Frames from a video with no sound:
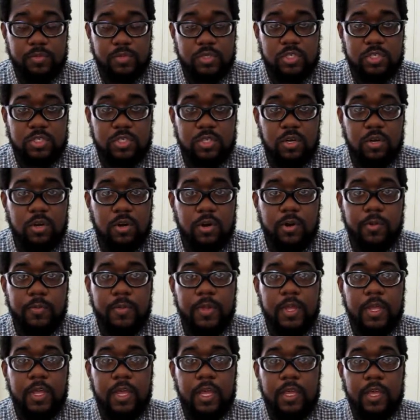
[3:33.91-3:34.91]
images are
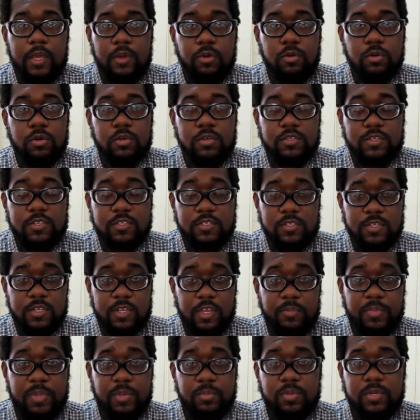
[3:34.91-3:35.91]
in order so
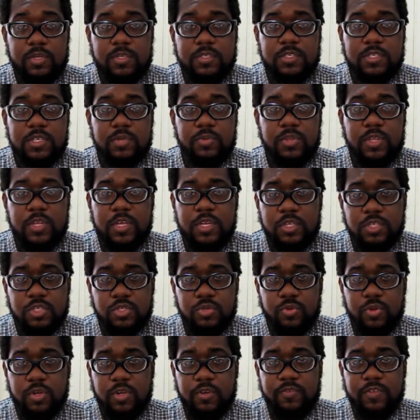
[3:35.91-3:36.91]
that people can see what the
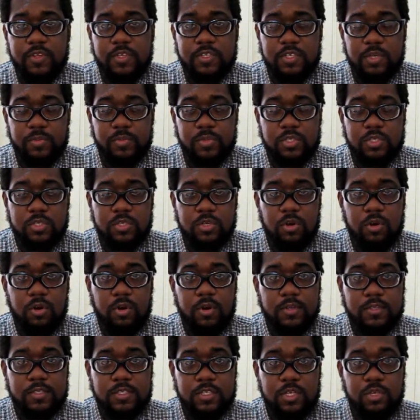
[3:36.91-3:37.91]
history of these images
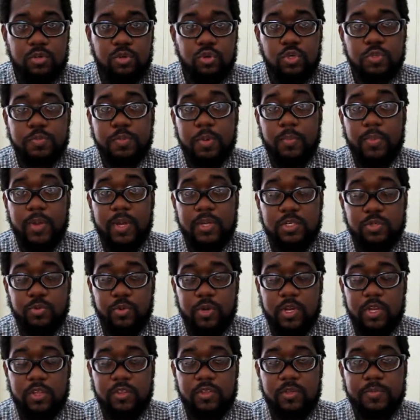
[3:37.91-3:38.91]
are and see who's
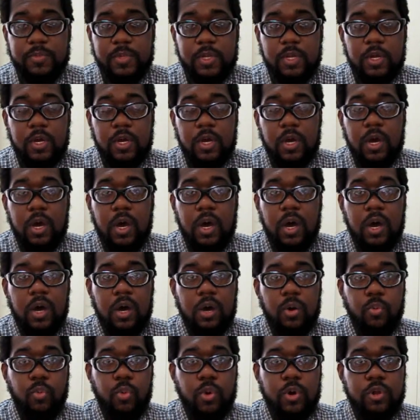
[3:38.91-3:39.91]
perpetuating them.
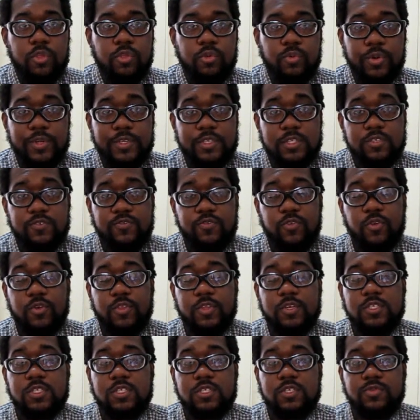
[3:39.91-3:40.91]
One of the reasons
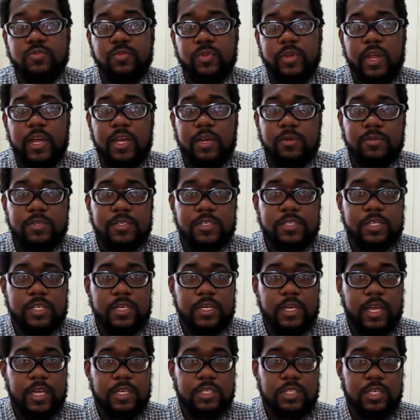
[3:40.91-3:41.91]
for this is when I was
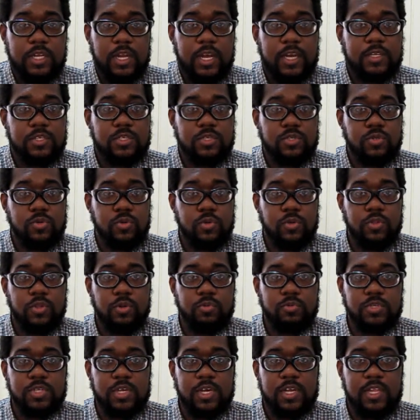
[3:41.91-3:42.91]
actually in high school,
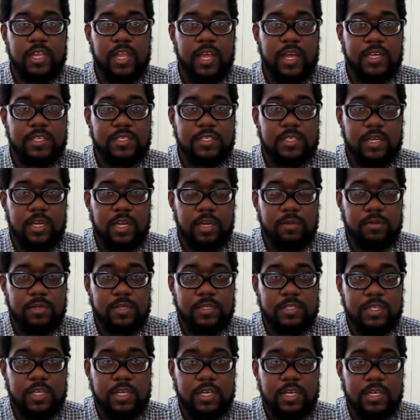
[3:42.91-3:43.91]
there was a class that I
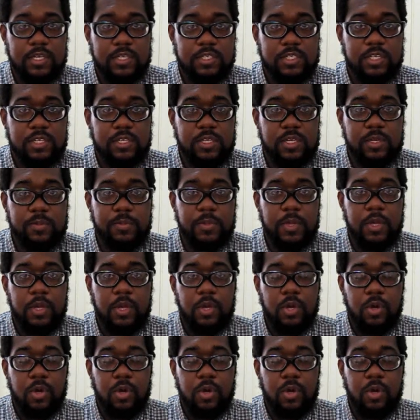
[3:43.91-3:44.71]
was attending